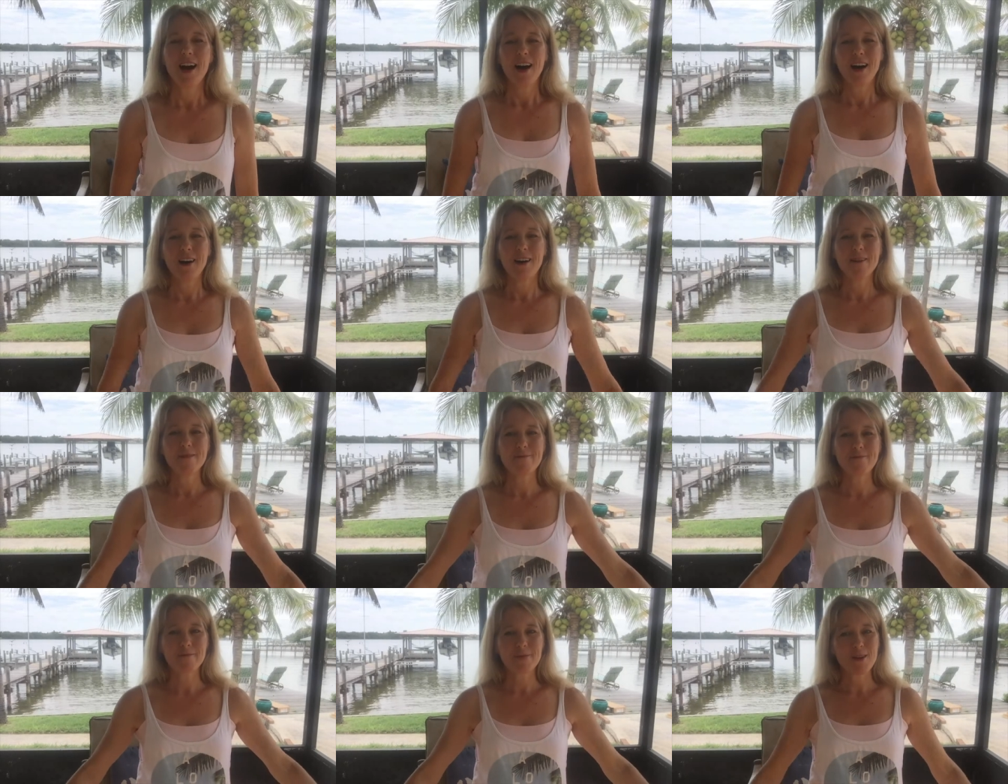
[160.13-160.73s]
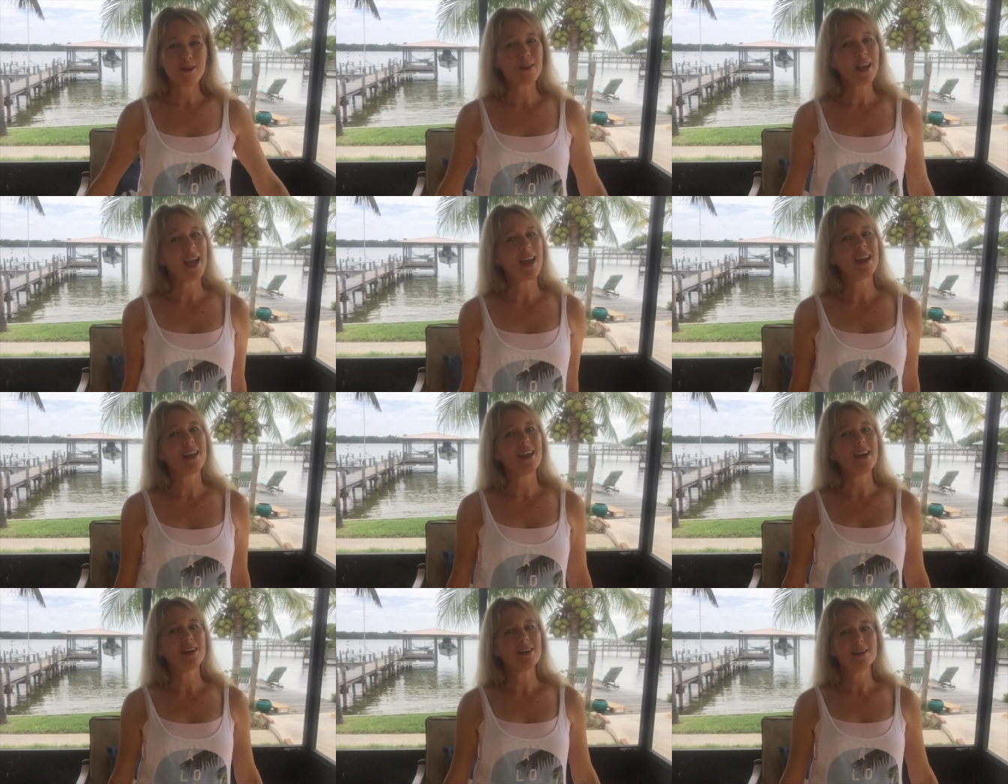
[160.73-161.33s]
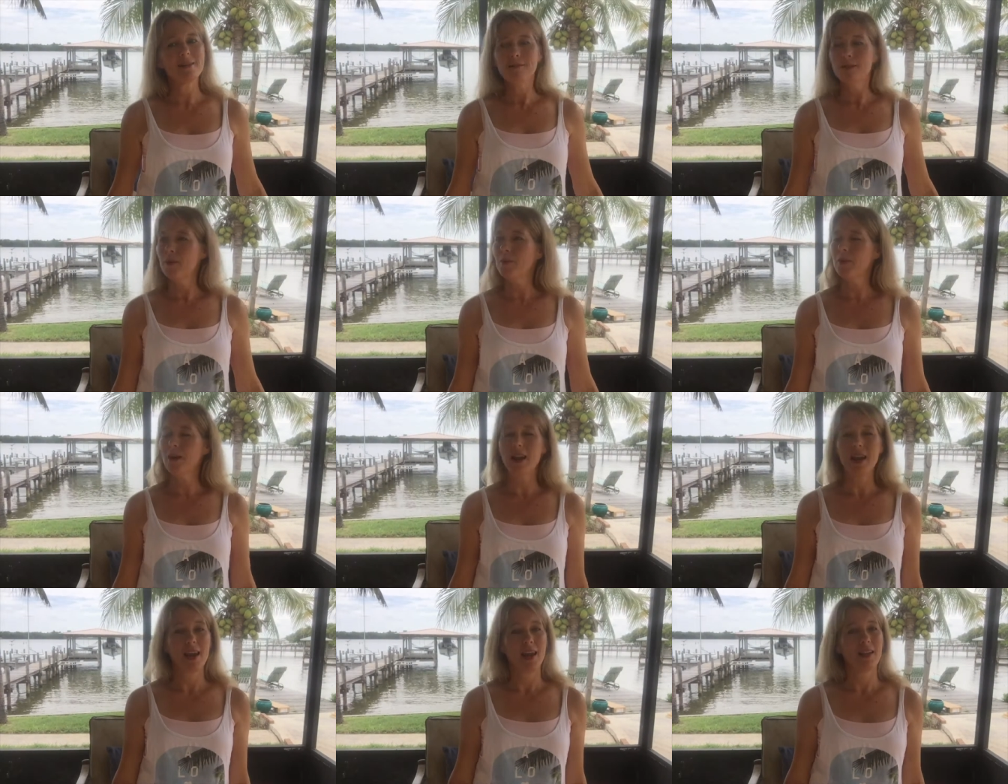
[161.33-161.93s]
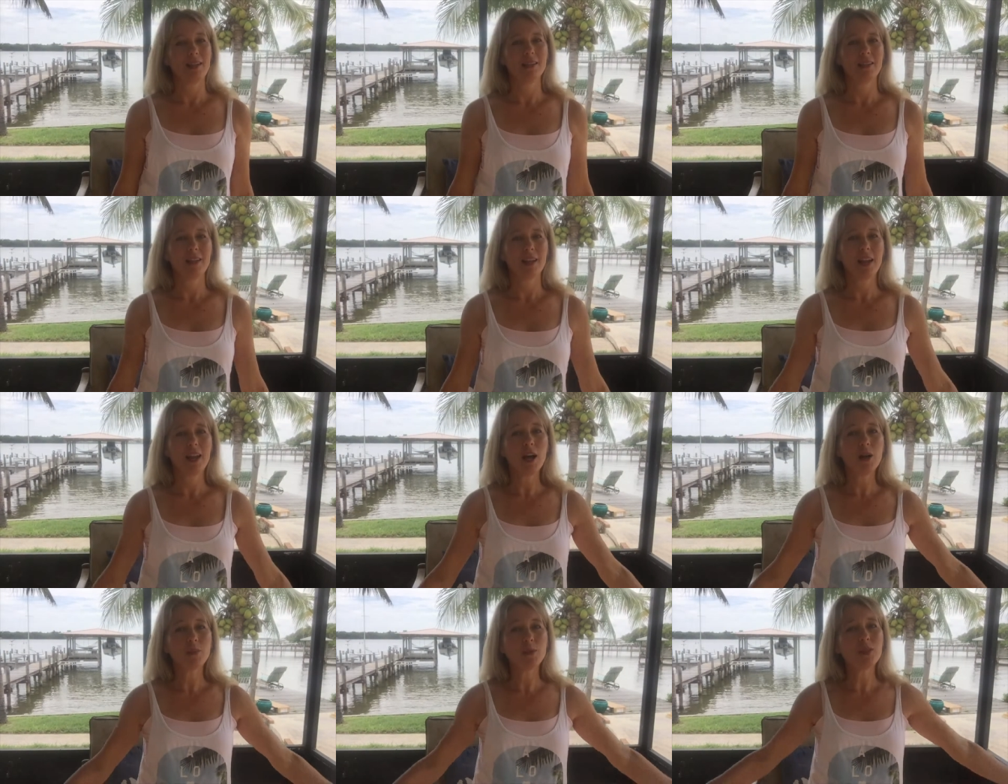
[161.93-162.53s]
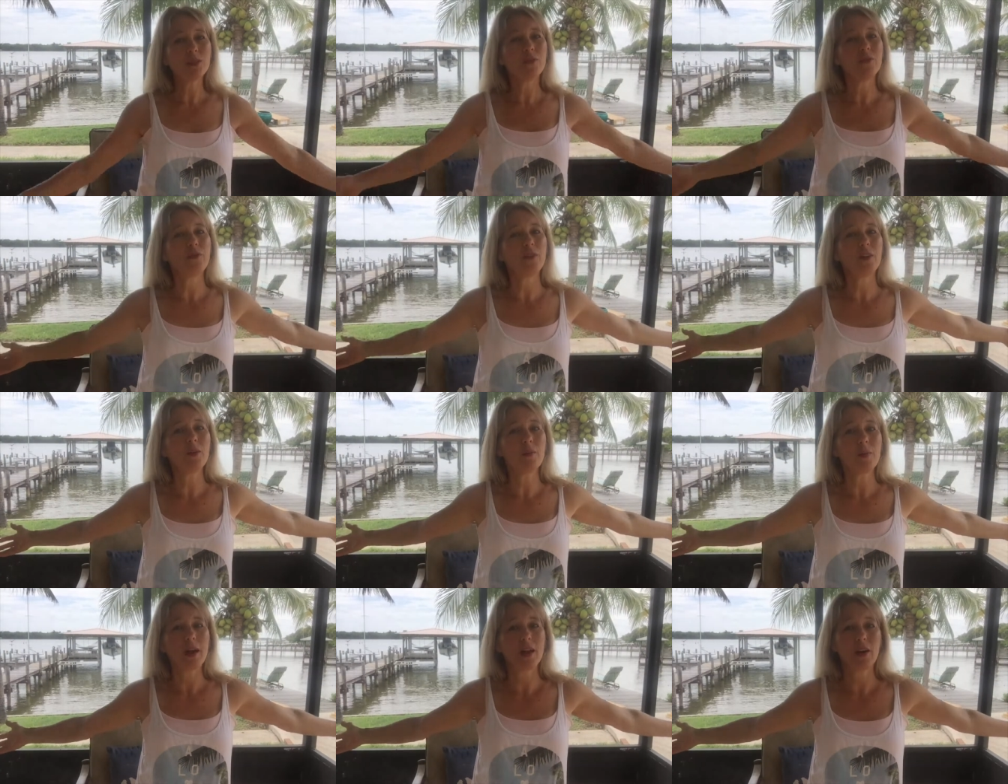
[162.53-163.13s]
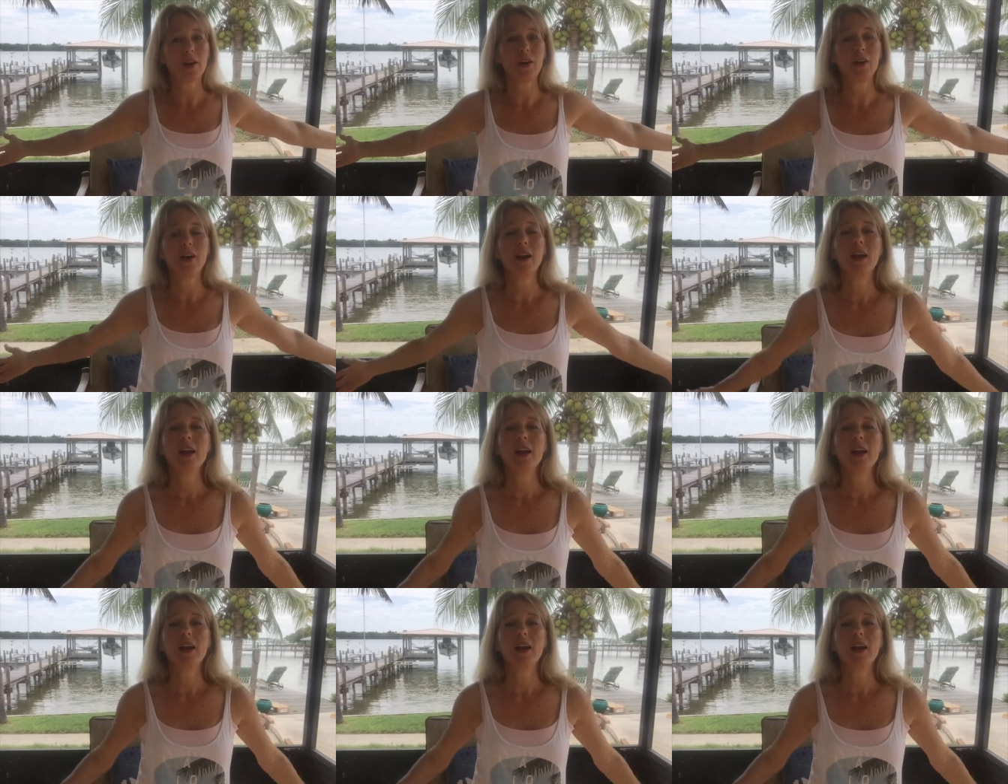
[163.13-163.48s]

Um, okay, uh, number eight, it helps you feel better.